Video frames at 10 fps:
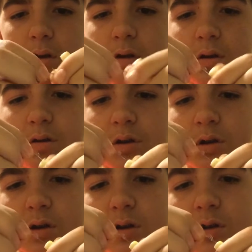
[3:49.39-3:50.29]
and you're just
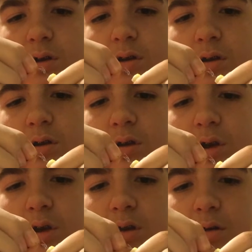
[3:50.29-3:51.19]
going to
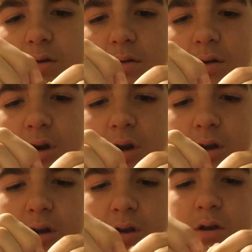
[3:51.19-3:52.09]
stick it right
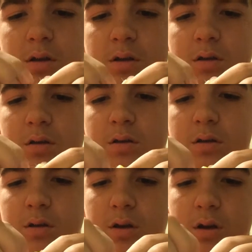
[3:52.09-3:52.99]
in.
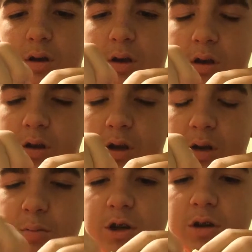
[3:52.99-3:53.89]
You got
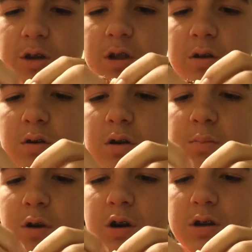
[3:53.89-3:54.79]
to make sure that little hook
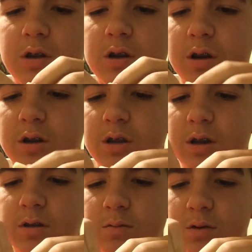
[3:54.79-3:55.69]
part is in there because
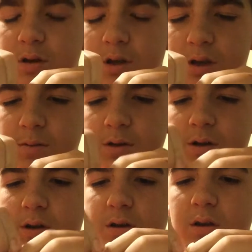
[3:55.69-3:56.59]
that's what keeps it
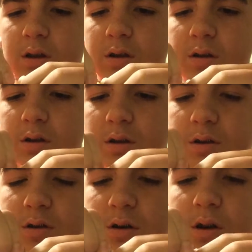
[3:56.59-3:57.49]
in a lot
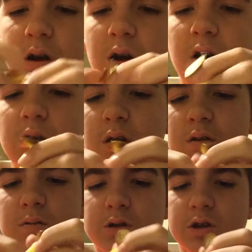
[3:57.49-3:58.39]
easier. All the
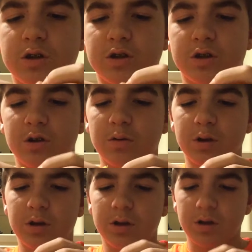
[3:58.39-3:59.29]
other ones, they just screw
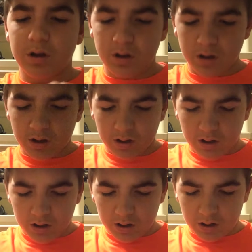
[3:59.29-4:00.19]
in
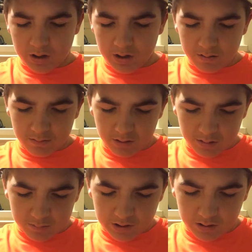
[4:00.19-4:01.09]
and that
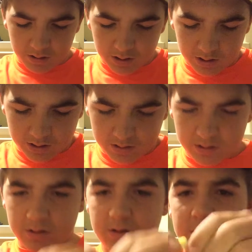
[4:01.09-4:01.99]
comes out a lot
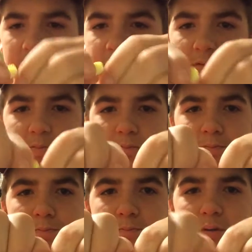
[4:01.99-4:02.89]
easier, so you just want to
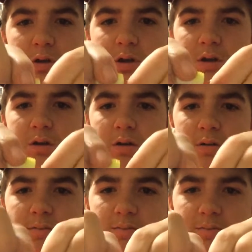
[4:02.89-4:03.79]
push that in there.